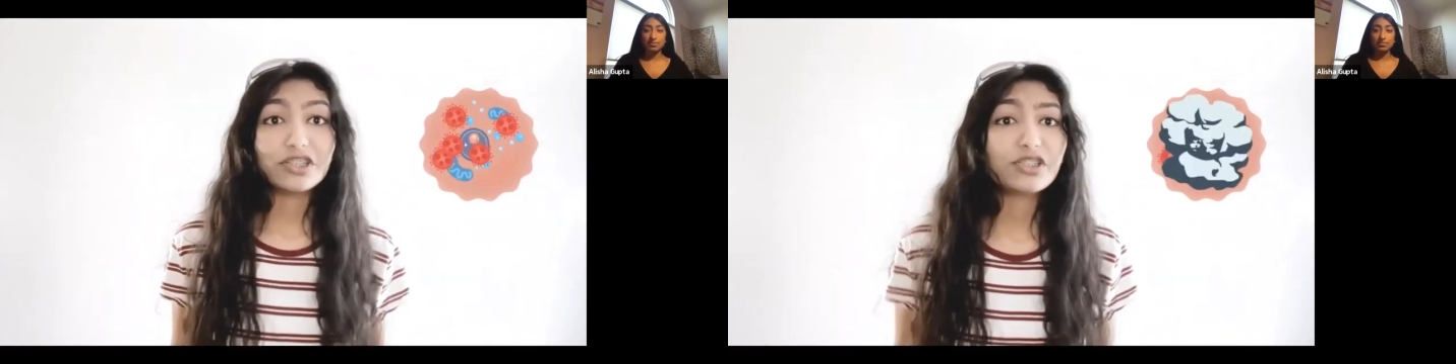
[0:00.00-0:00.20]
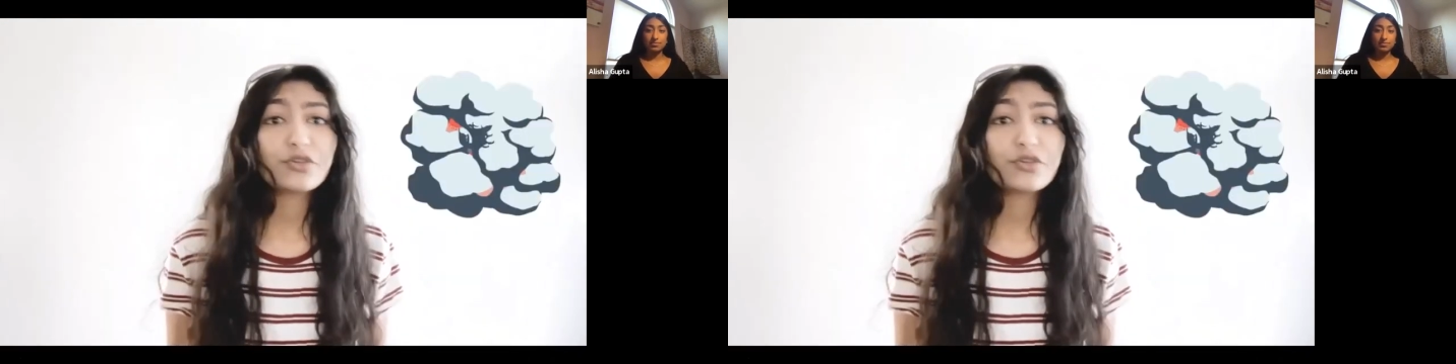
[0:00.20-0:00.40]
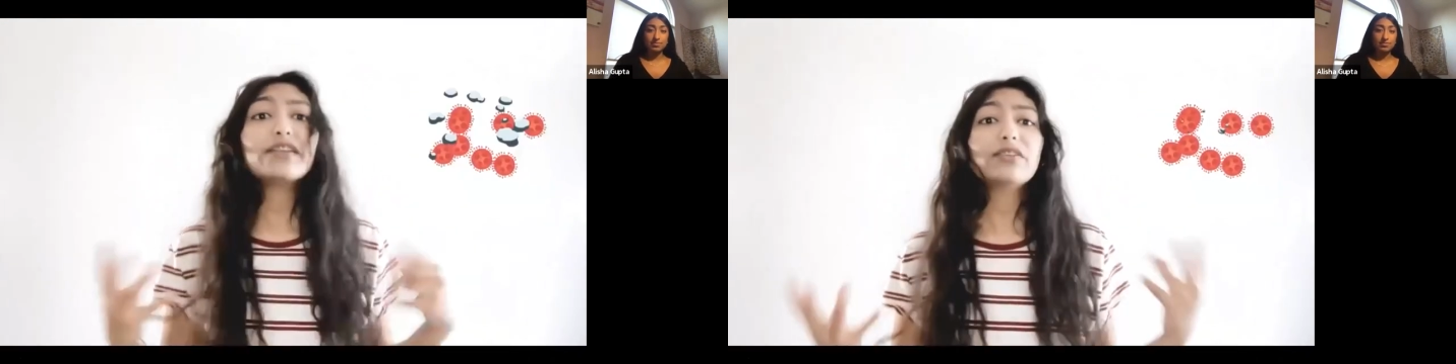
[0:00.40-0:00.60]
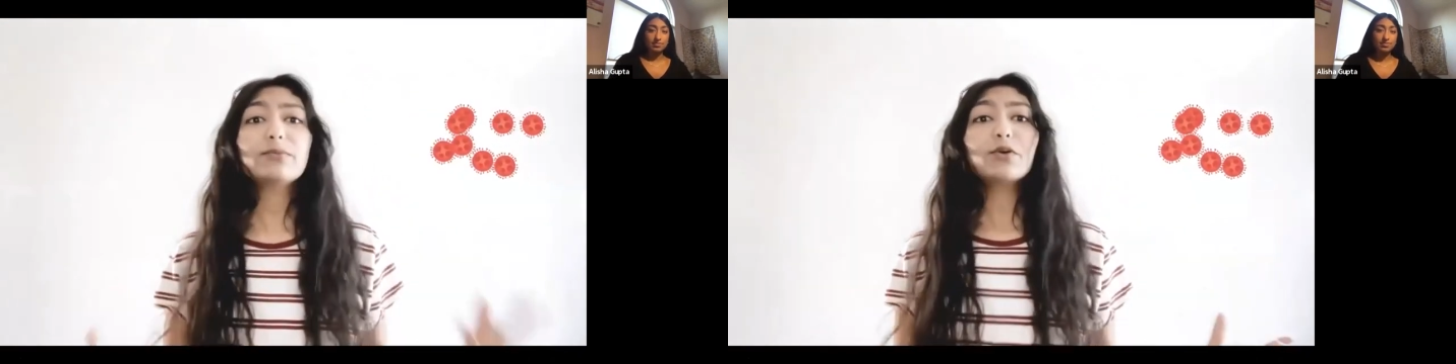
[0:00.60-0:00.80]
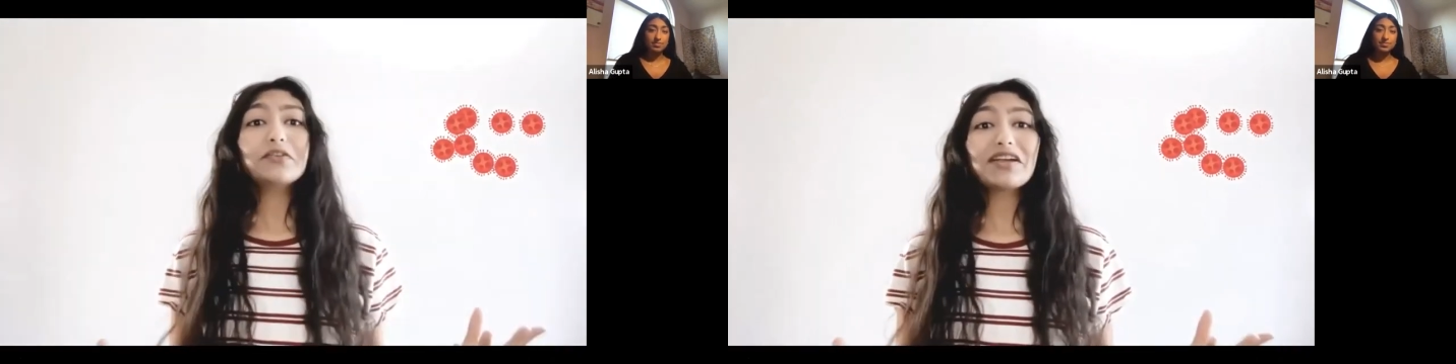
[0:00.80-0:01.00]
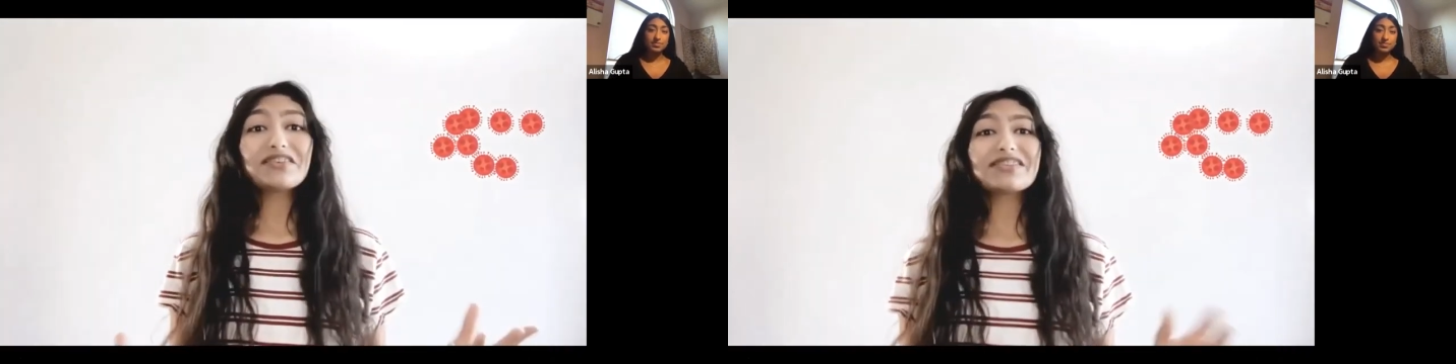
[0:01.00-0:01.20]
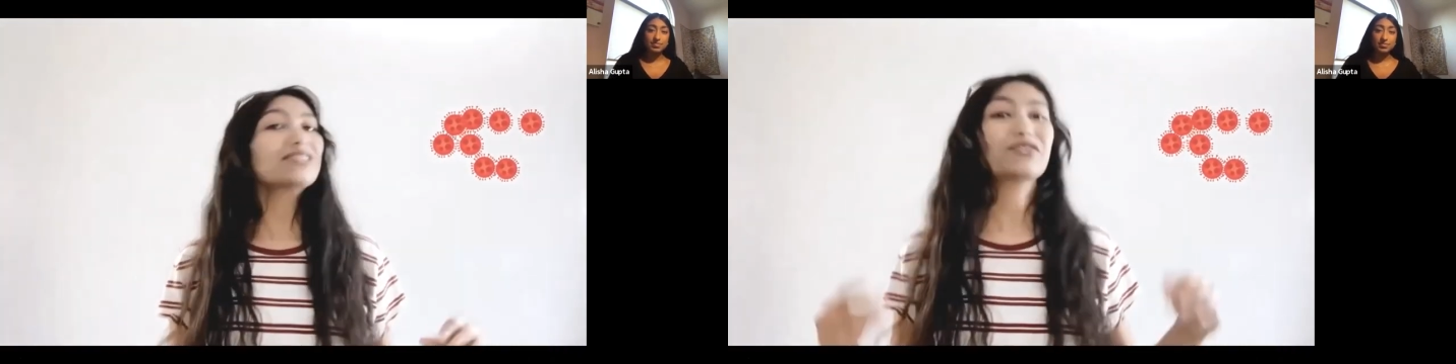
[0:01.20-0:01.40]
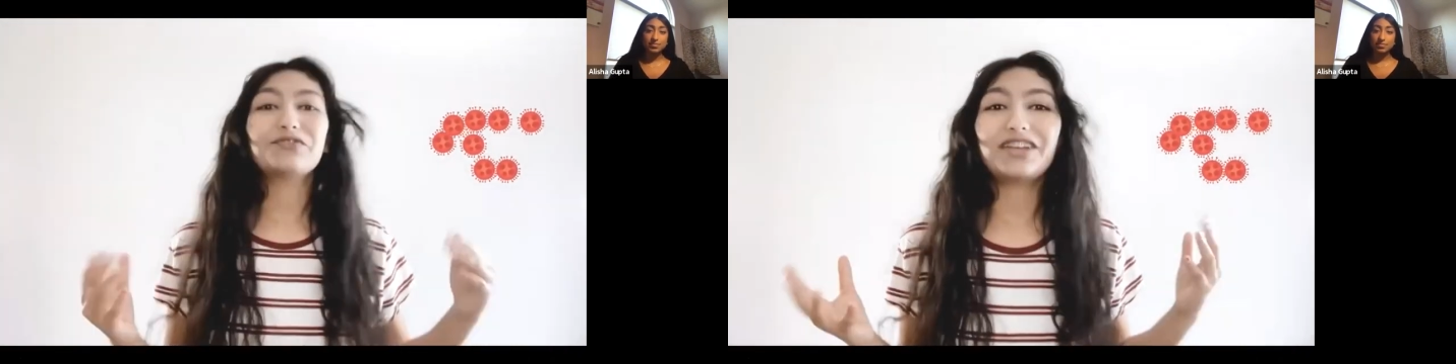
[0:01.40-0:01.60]
to create even more viruses to
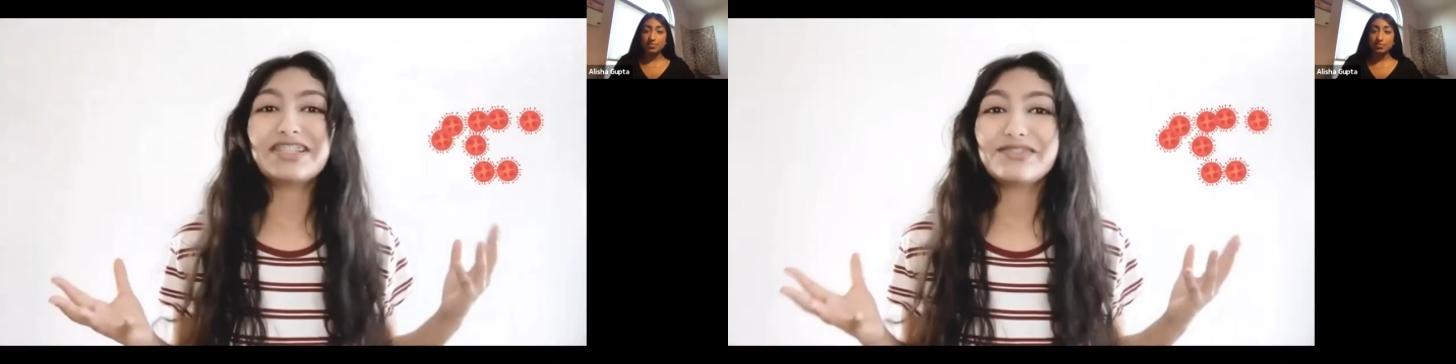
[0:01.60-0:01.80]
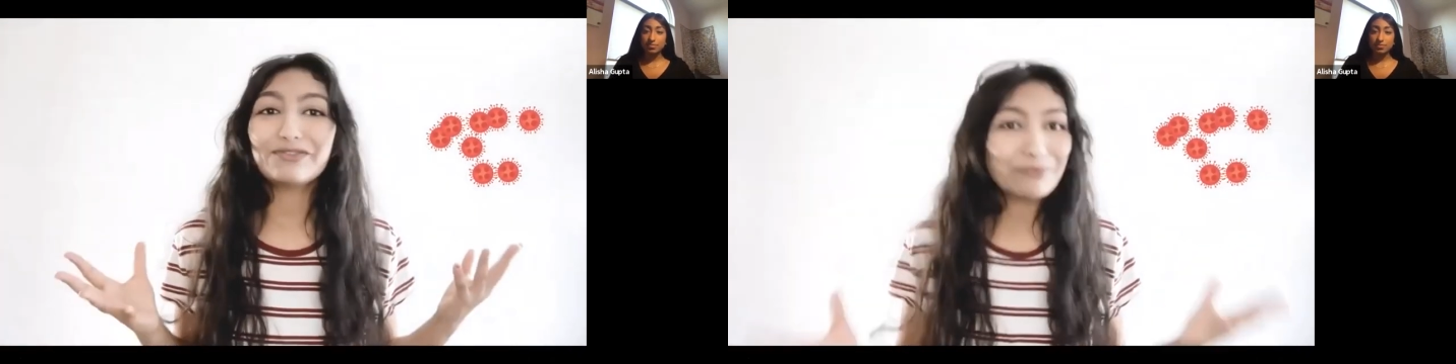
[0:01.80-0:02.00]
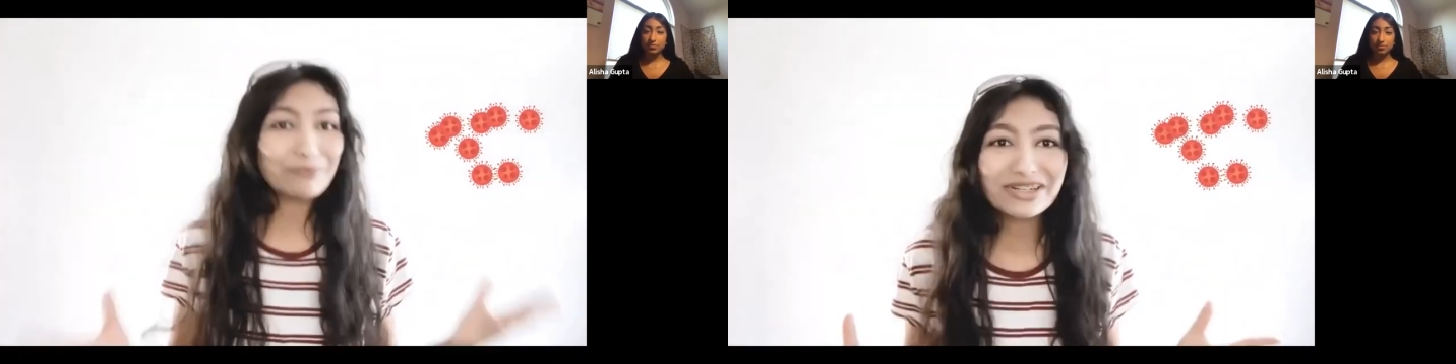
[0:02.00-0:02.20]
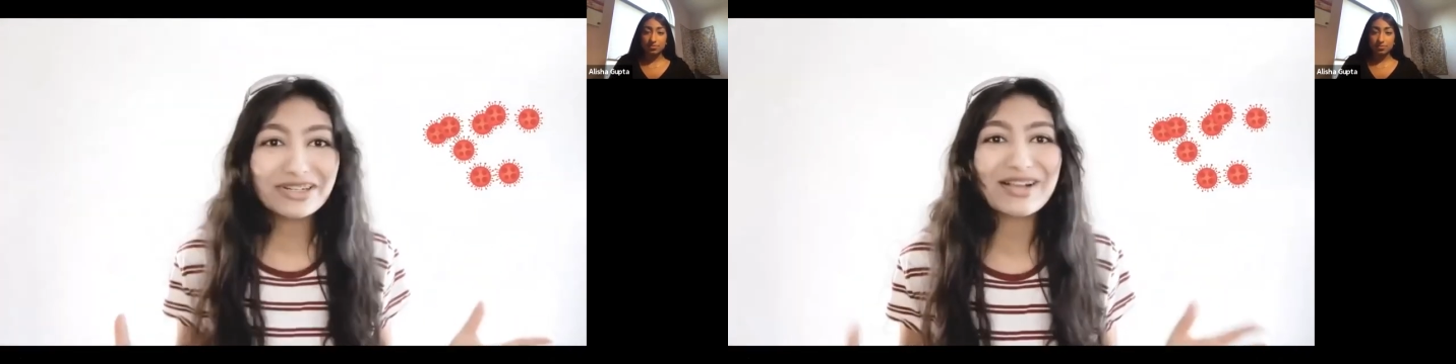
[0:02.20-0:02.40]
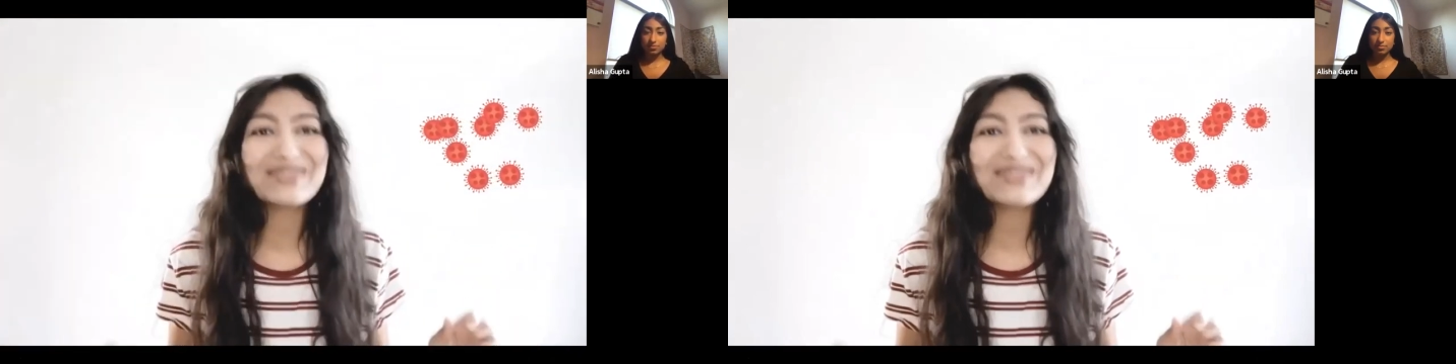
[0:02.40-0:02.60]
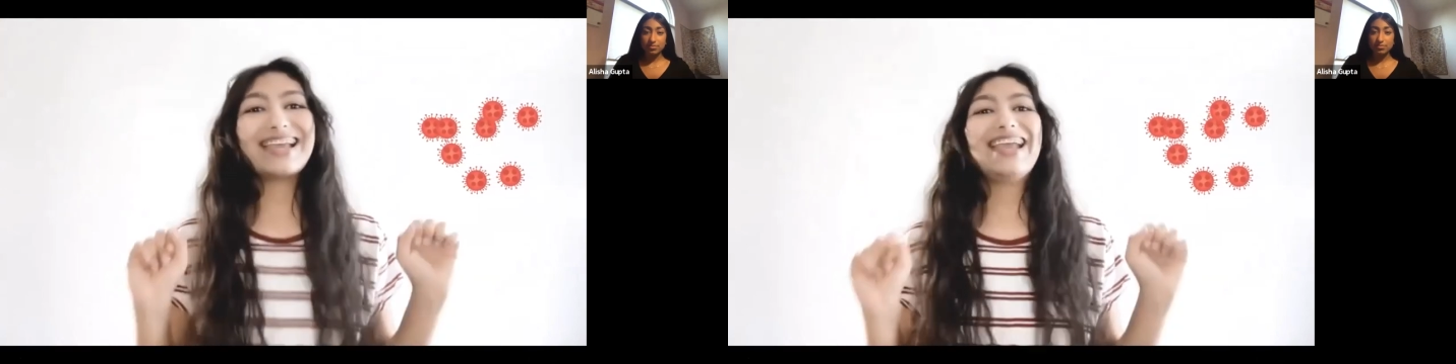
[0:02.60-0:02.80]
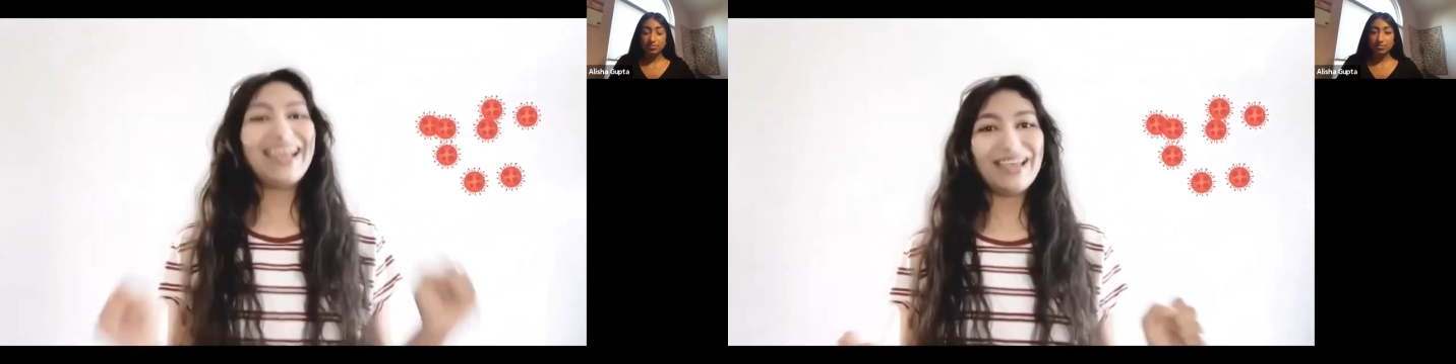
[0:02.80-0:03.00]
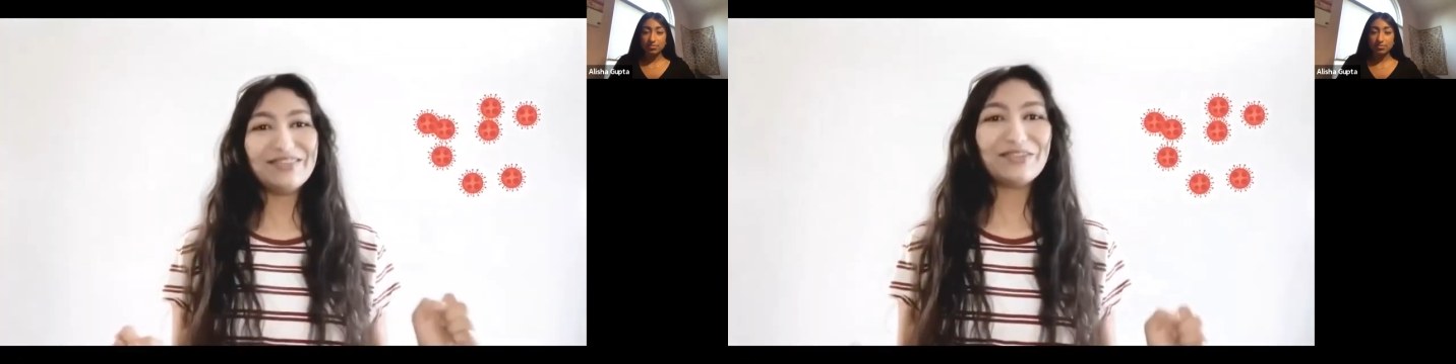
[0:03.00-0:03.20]
infect even more cells,
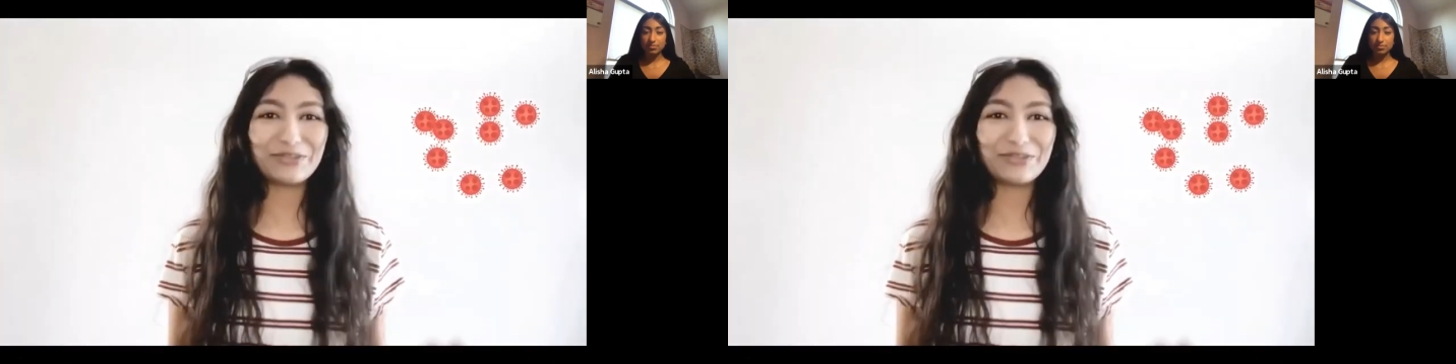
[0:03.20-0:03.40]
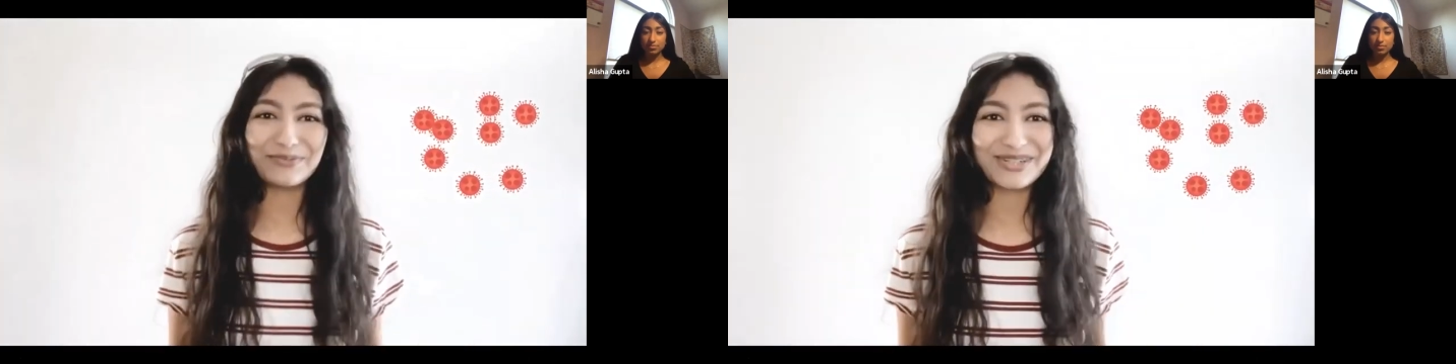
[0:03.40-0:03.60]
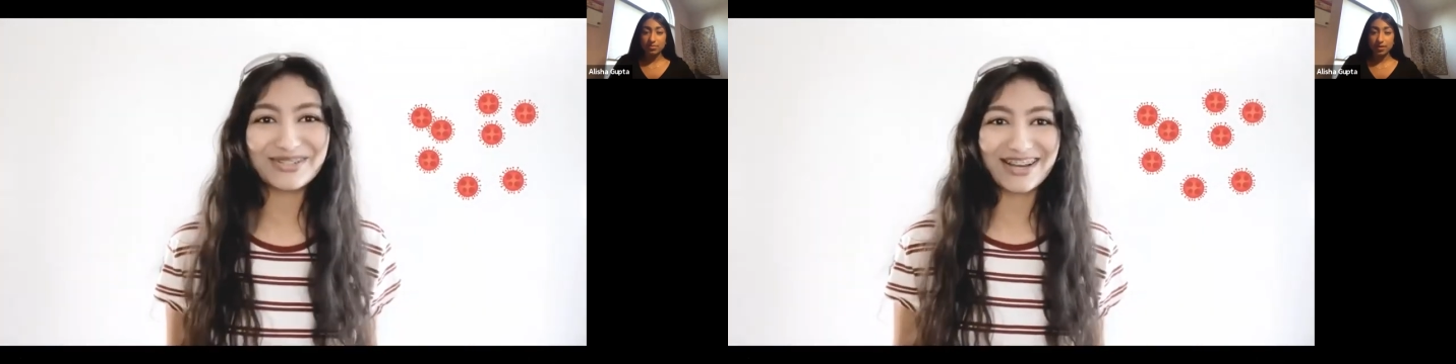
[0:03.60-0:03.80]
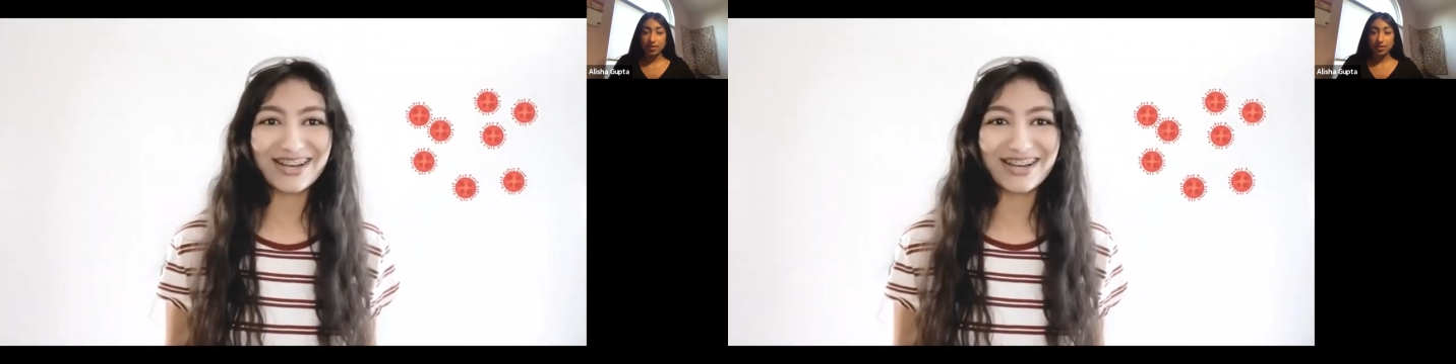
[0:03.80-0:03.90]
and the loop goes on.